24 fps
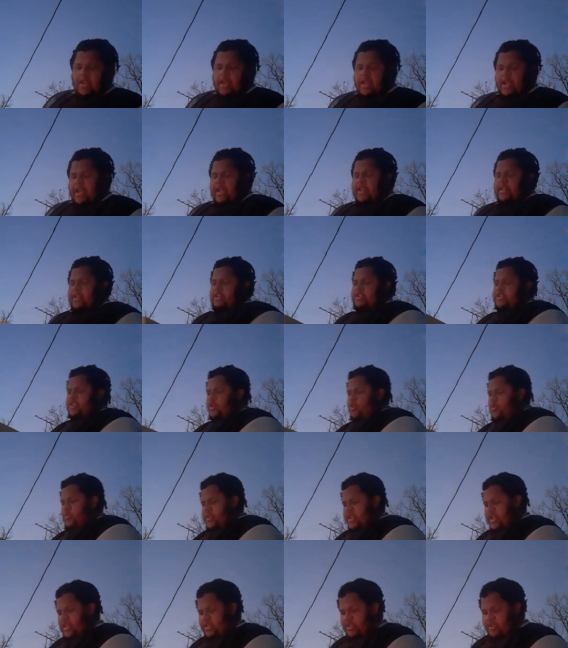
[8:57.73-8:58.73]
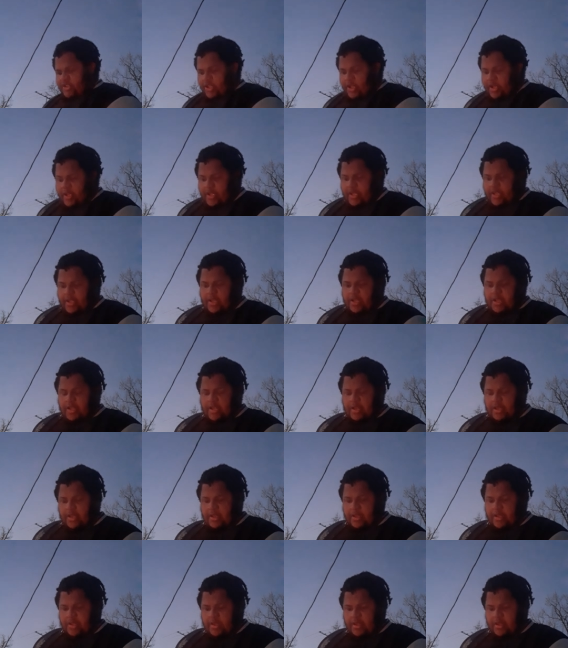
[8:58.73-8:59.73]
And the Jews undertook
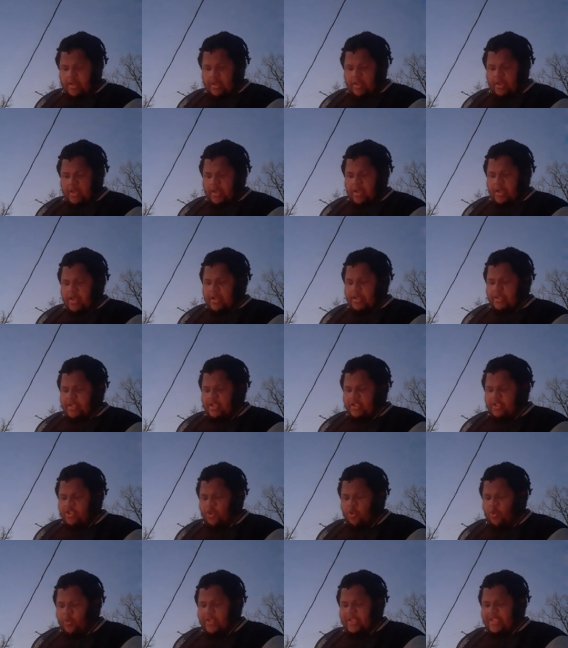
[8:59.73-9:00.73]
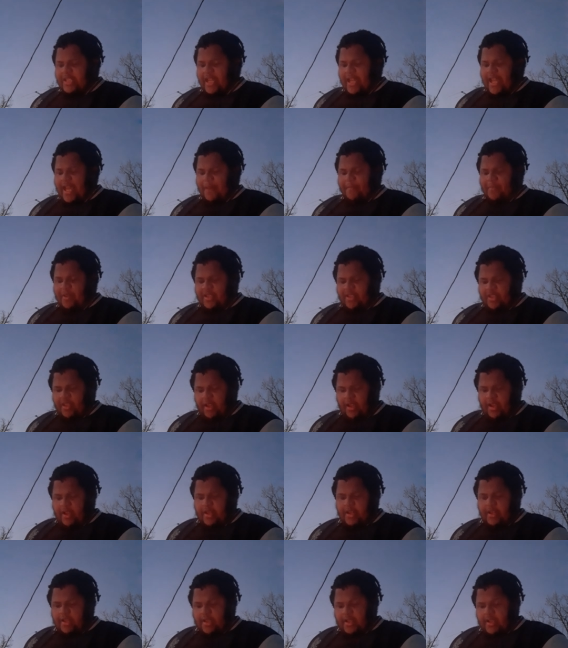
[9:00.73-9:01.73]
to do as they had
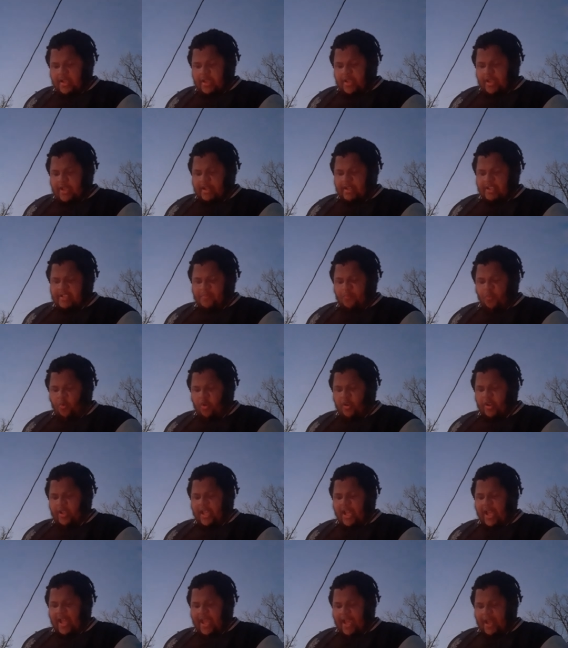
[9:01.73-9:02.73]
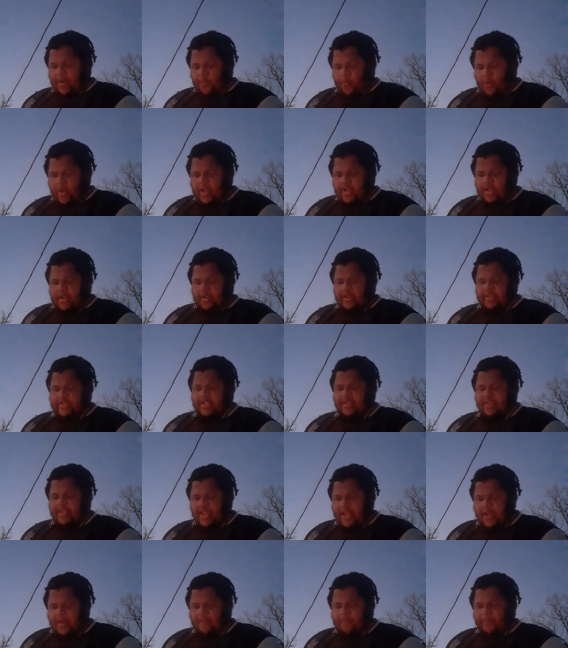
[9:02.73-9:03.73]
begun, and as Mordecai had written unto
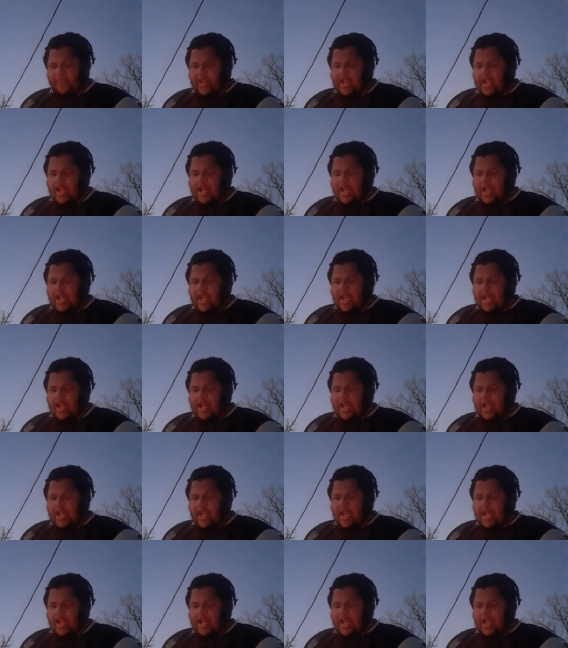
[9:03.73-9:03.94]
them,